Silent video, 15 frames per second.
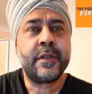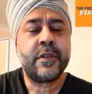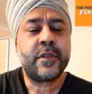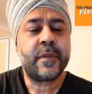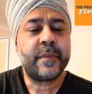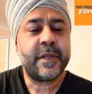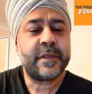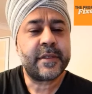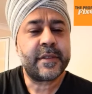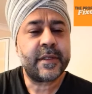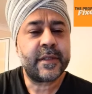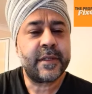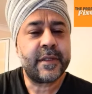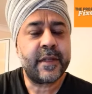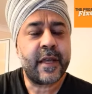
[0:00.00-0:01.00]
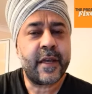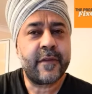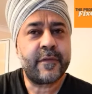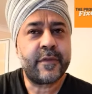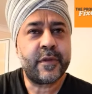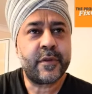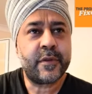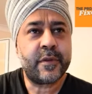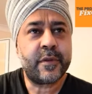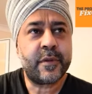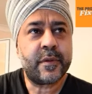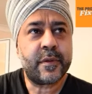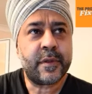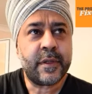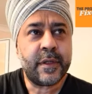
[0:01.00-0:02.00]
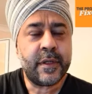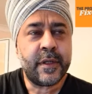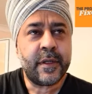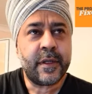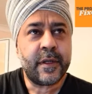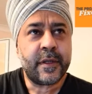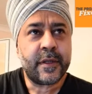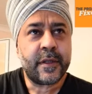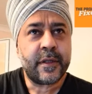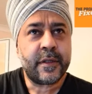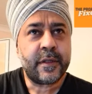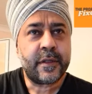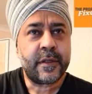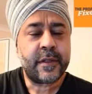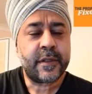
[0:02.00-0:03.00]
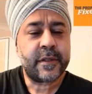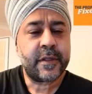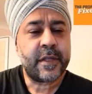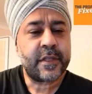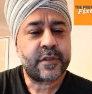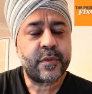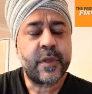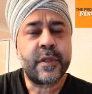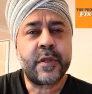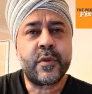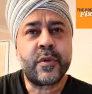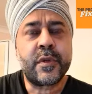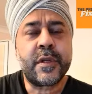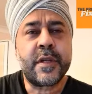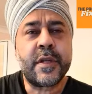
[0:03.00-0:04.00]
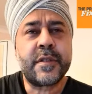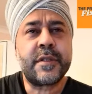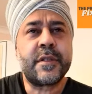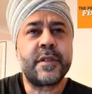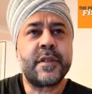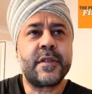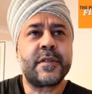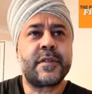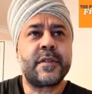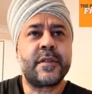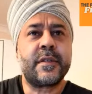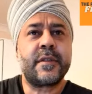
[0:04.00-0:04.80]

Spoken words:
can basically have your, I think the next one they're organizing is